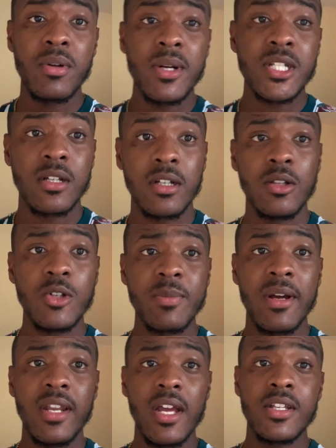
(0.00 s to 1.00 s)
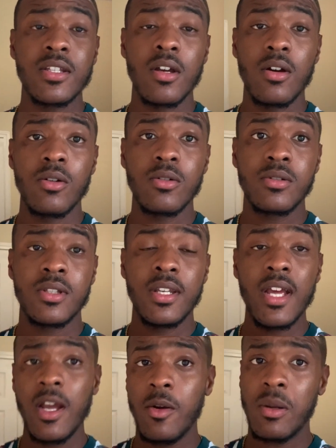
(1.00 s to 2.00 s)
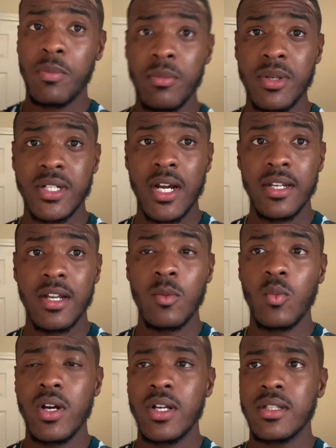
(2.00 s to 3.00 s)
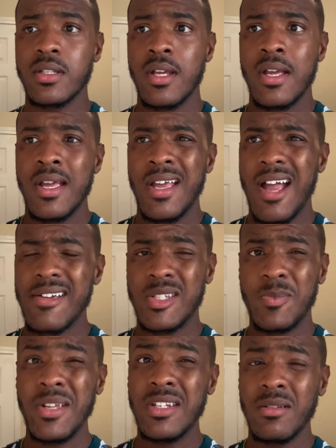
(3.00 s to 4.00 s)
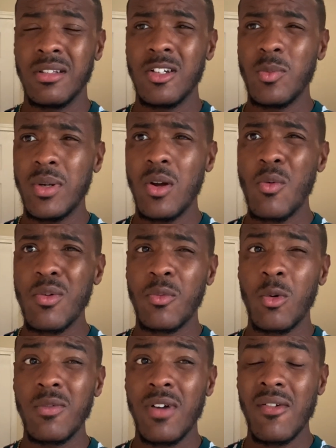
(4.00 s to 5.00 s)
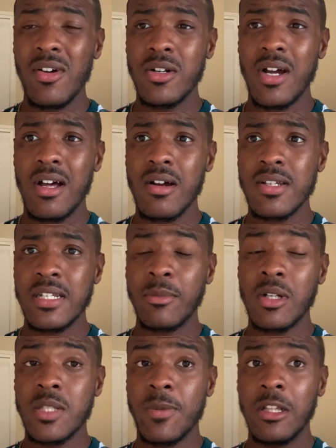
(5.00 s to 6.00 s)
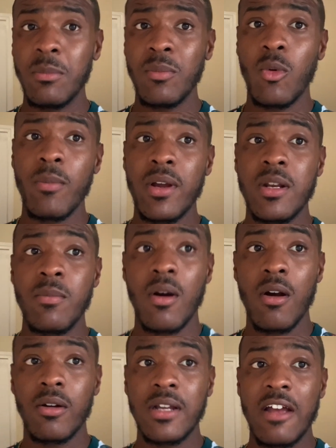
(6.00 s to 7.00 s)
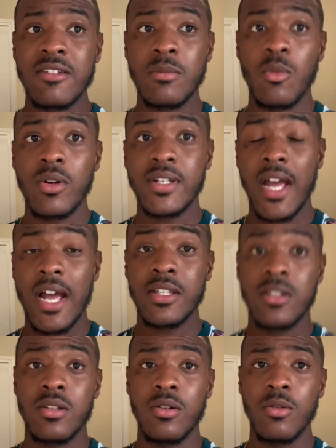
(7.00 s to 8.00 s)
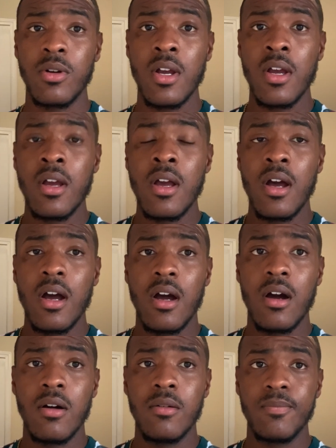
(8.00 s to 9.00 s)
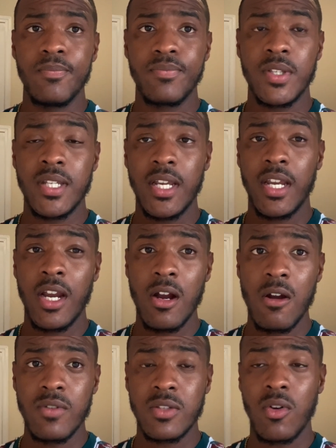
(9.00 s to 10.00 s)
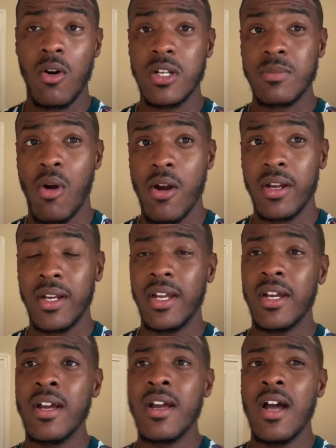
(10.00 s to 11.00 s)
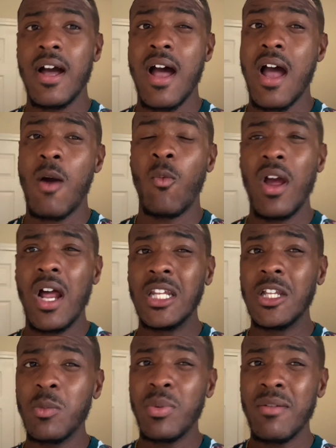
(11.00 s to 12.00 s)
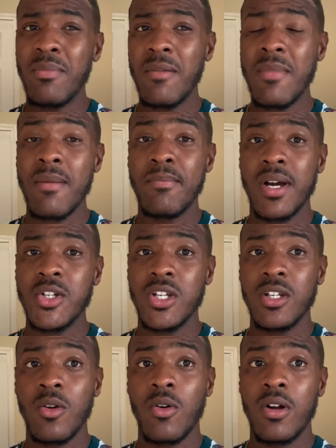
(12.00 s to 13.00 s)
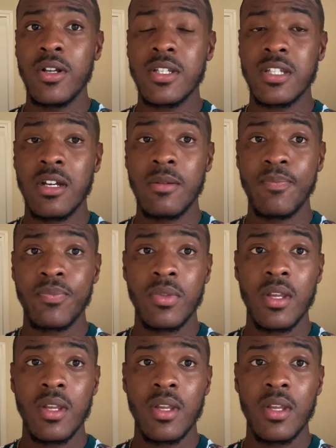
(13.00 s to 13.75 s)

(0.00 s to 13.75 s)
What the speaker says: much concludes my day. So today what I pretty much got done was I've spent a little bit over $4,500. I'm gonna spend a little bit more money tomorrow because I have some more tasks to take care of as far as marketing. I went a little bit above my budget on some